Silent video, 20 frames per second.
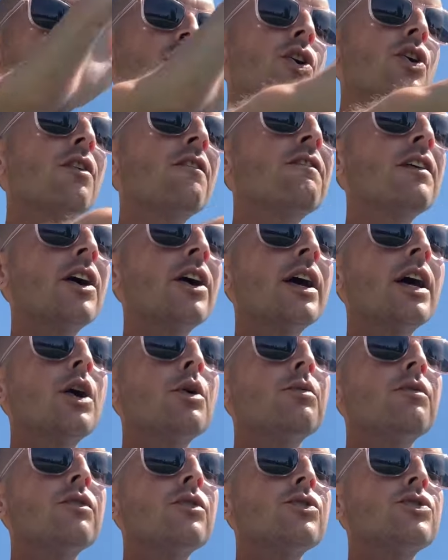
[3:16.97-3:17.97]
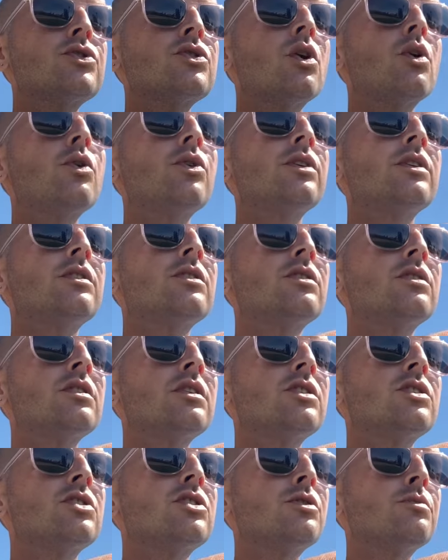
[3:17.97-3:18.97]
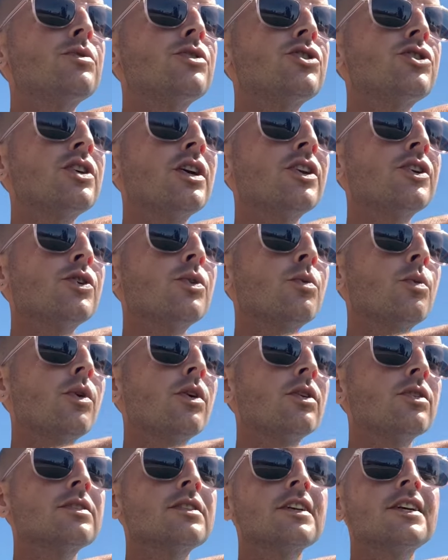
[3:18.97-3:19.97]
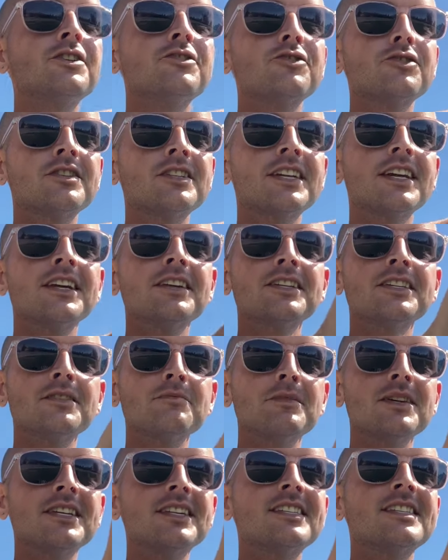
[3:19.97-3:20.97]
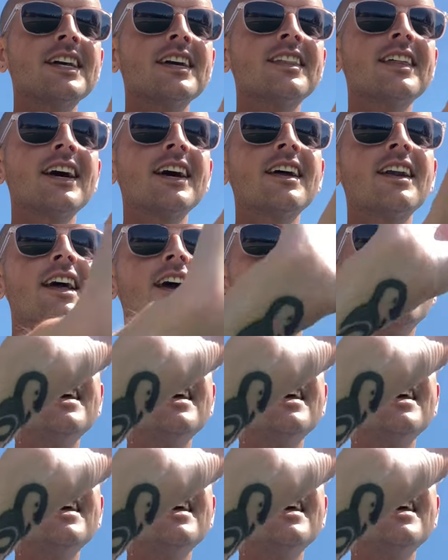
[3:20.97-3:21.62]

You're a very helpful soul in the stupid shit in your world. Interesting, didn't mean to say that.